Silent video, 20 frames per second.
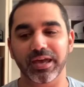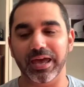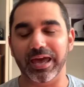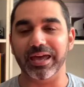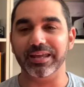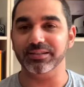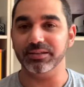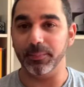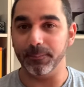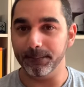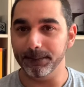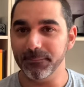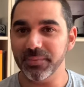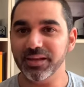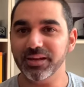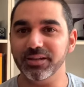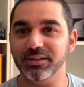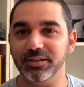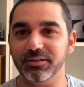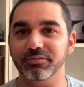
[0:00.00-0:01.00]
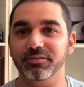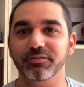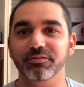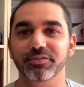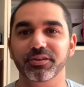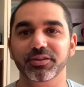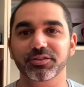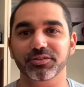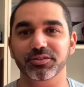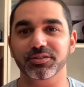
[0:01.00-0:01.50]
had many different
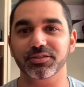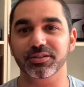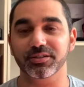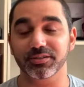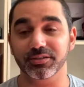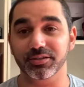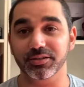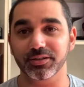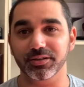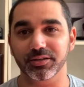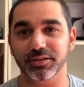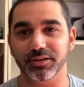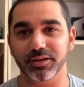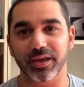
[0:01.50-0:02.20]
features, and uh,